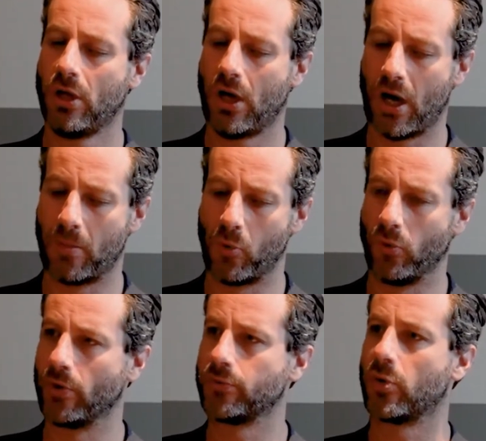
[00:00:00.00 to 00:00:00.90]
or
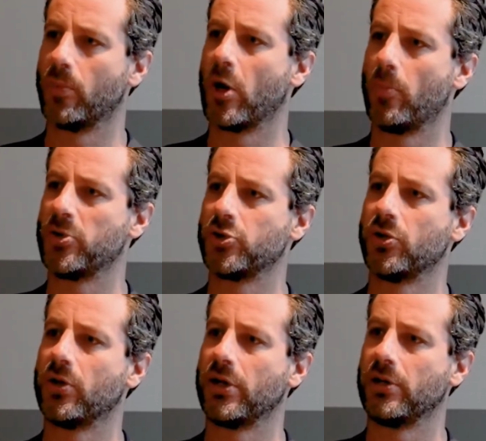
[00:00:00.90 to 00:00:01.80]
they'll talk about
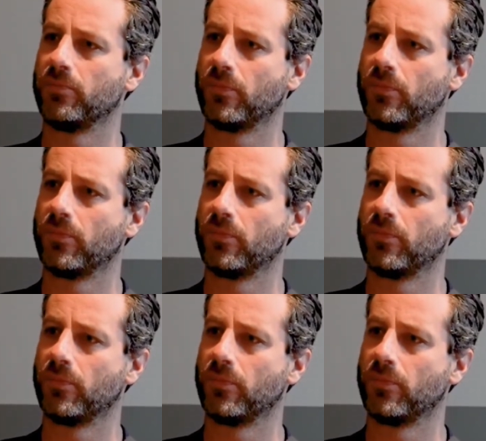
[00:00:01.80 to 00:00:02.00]
opportunity.